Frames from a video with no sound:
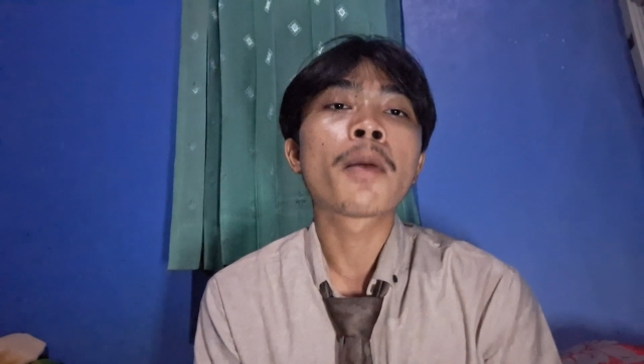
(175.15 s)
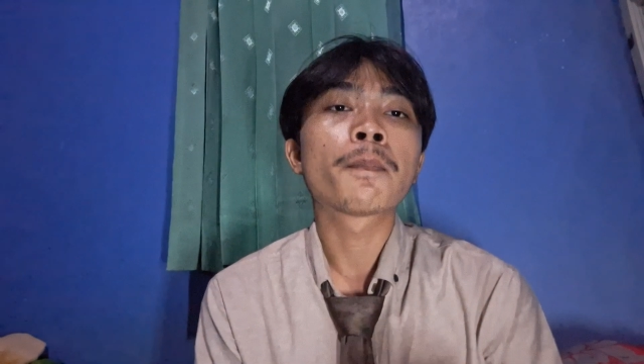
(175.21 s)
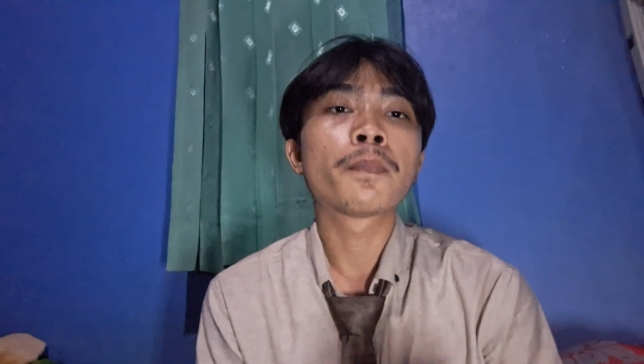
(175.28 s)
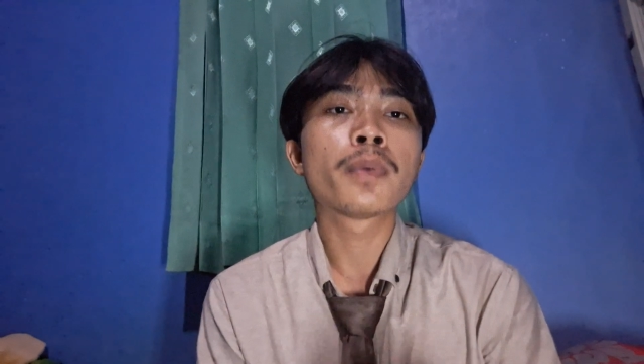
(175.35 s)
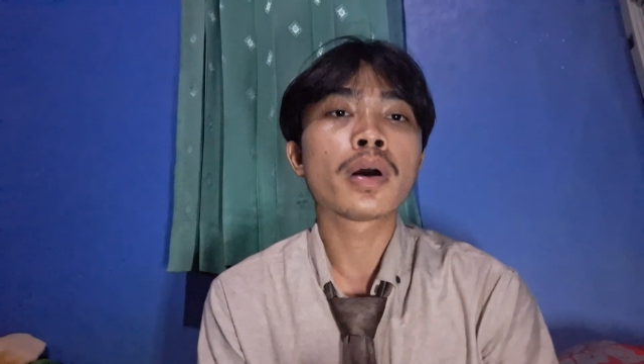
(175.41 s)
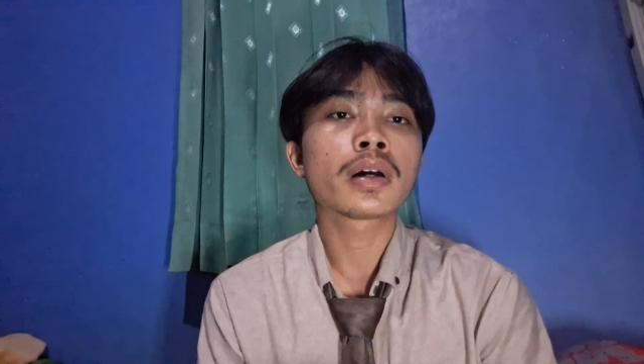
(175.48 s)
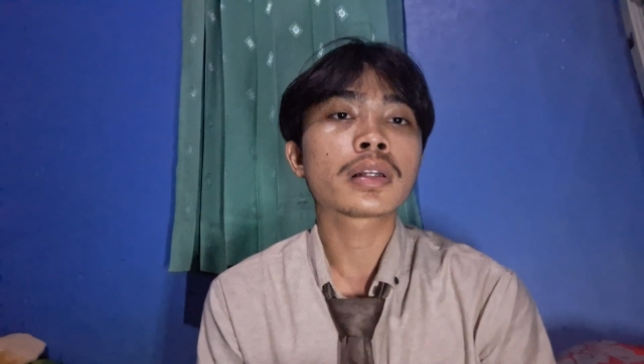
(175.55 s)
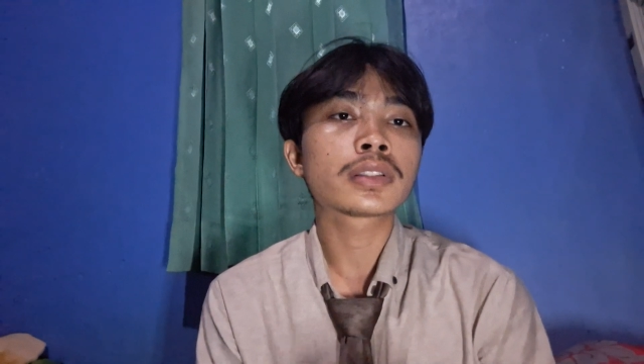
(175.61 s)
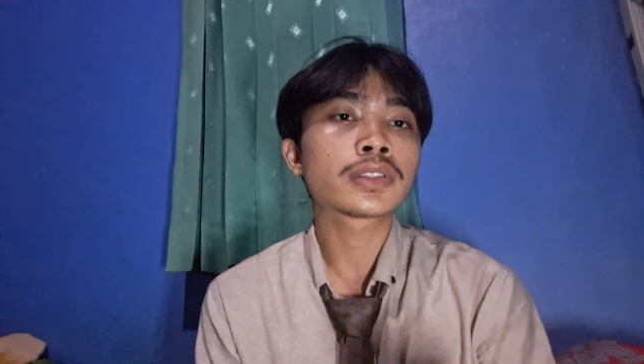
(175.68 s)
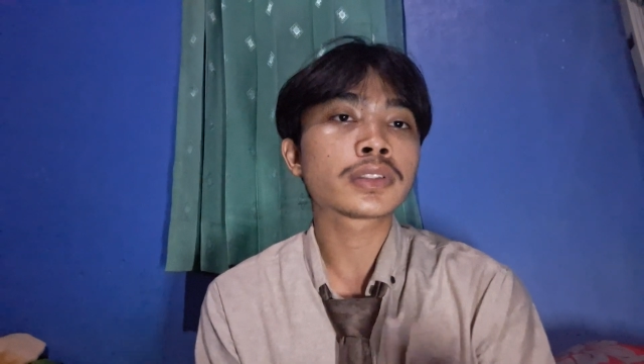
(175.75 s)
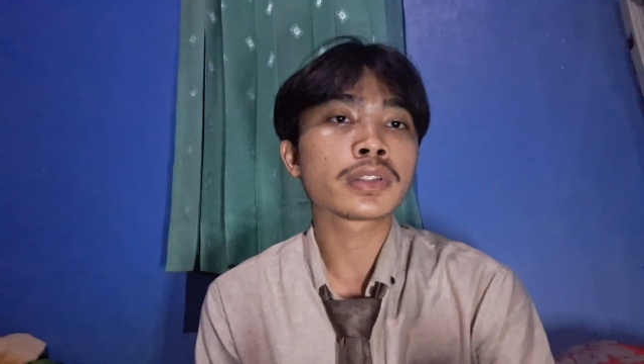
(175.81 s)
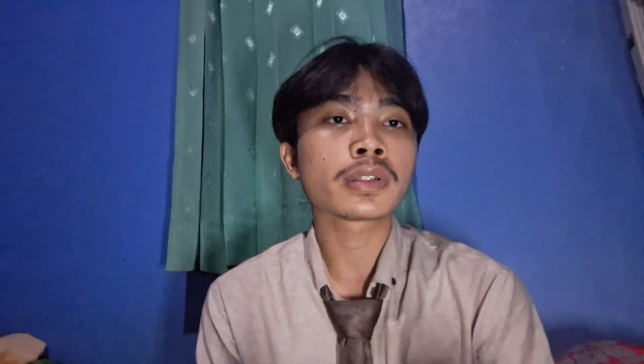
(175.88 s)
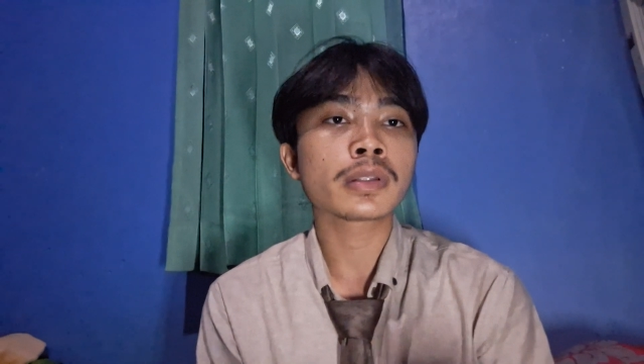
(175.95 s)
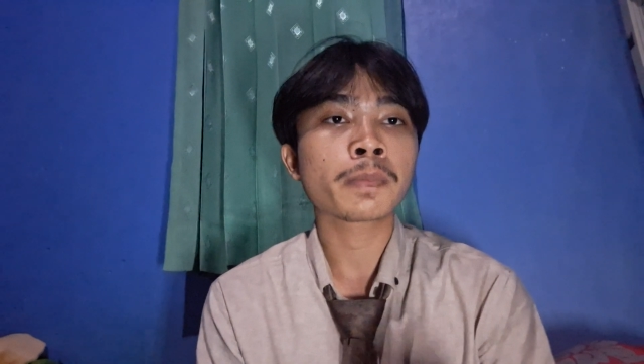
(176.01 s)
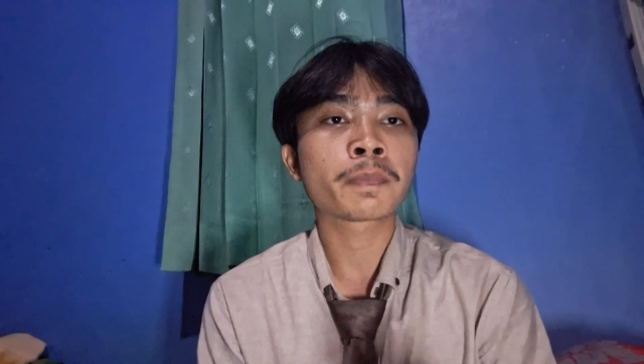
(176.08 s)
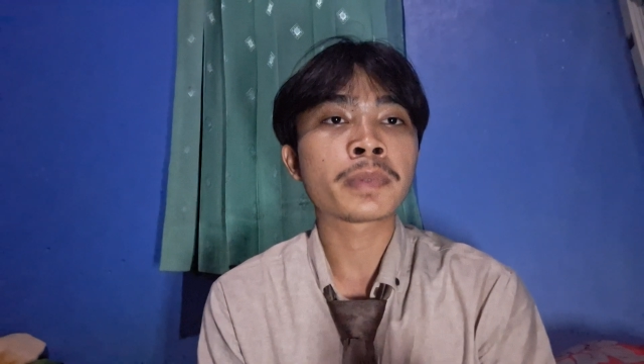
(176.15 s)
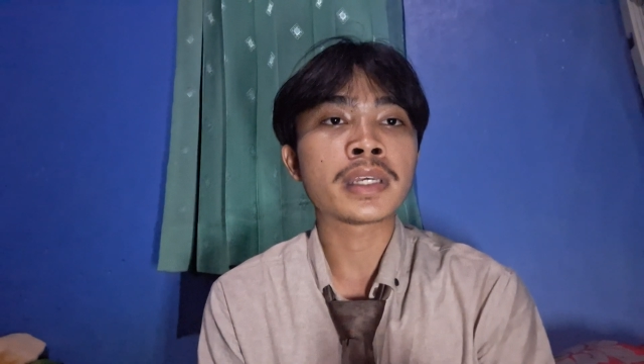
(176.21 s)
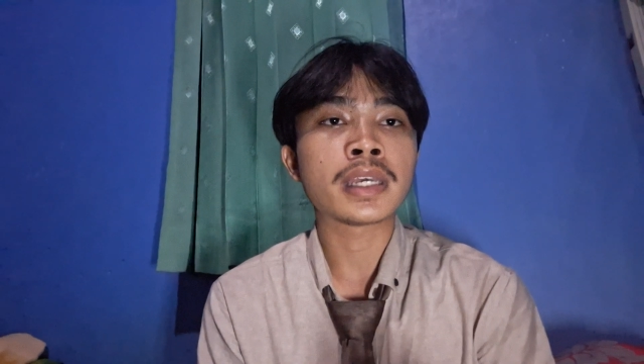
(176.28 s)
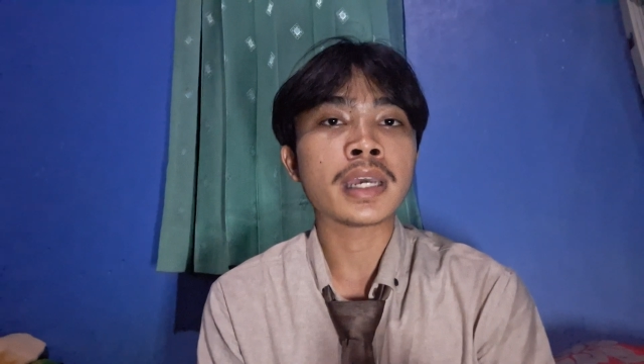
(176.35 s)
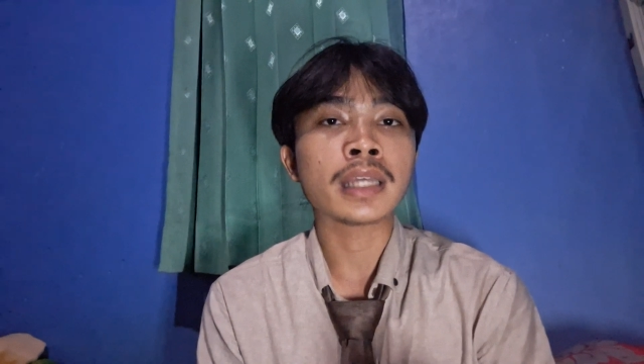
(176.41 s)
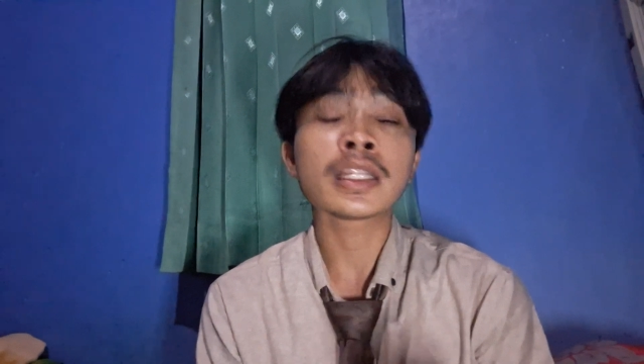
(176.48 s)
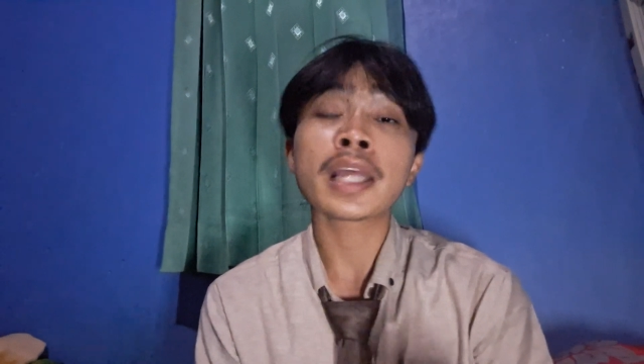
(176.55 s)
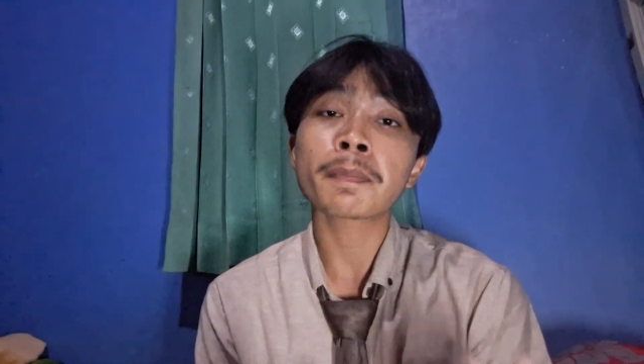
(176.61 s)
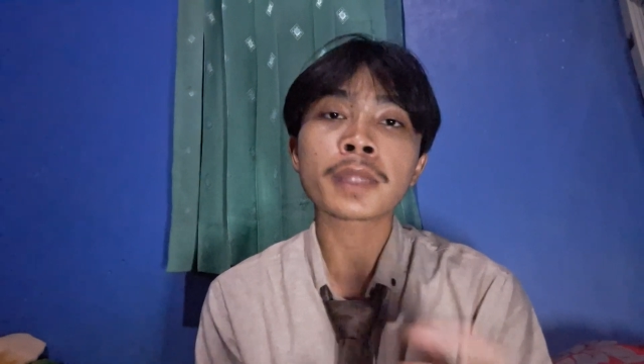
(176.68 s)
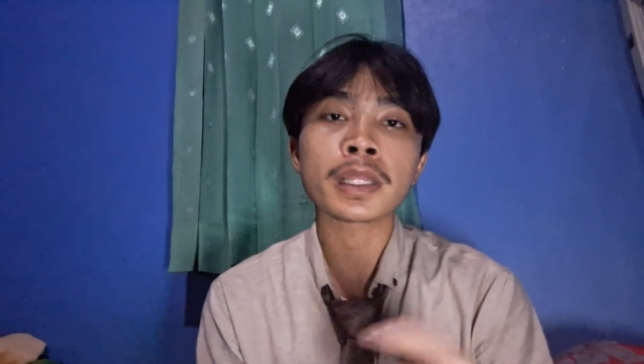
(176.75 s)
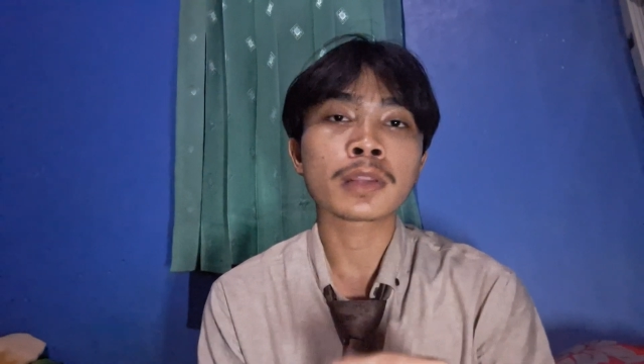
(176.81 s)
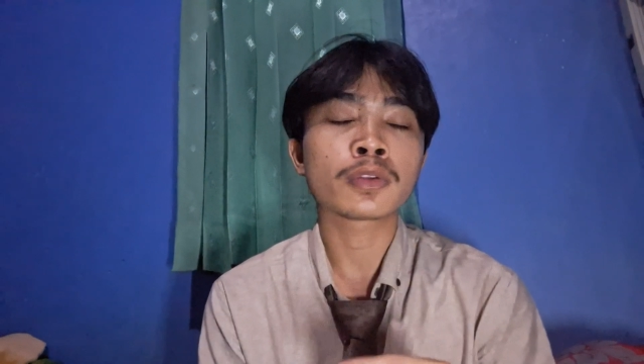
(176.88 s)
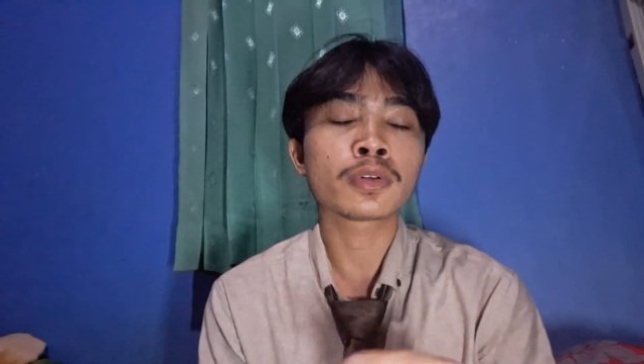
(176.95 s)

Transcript: Both should be adapted